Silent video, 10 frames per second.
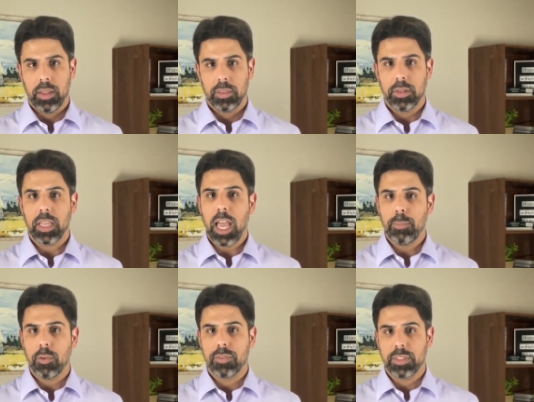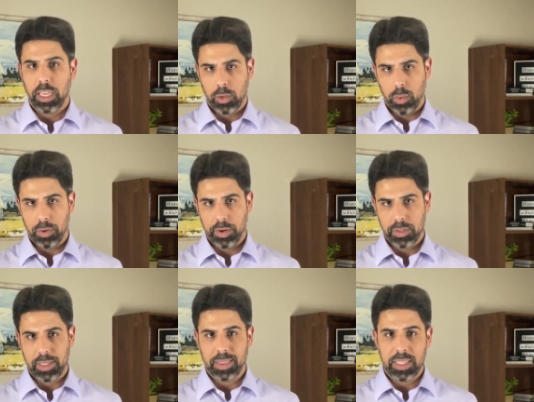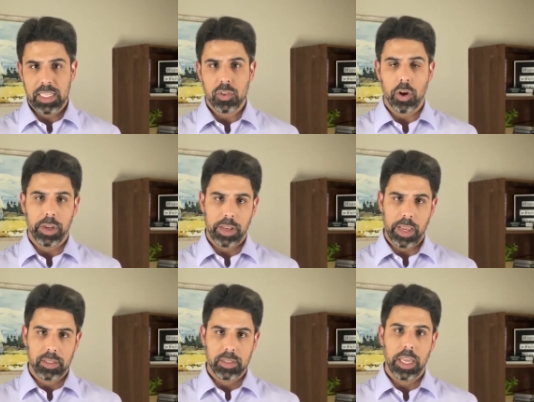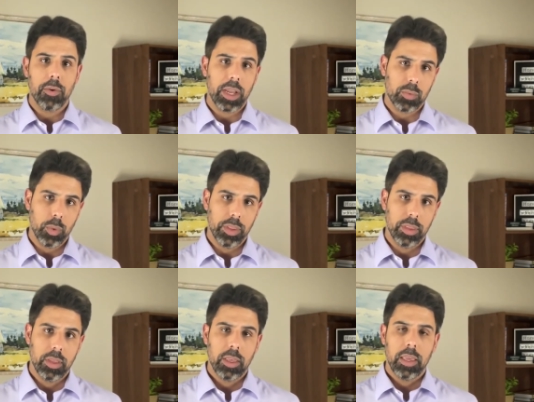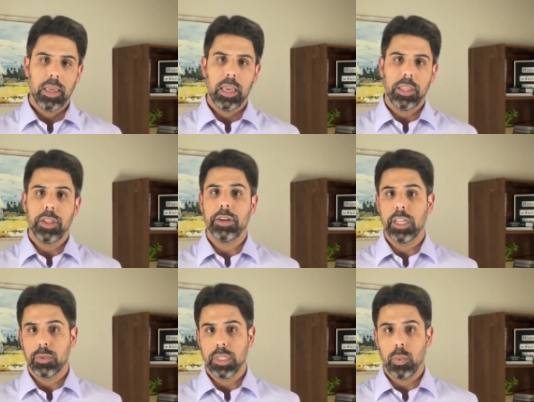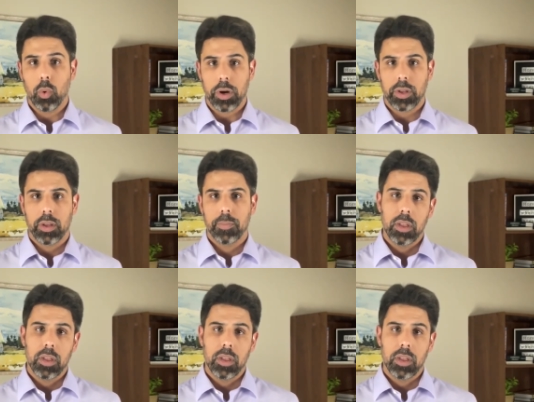the type of stakeholders that these architects interact with in their day-to-day work.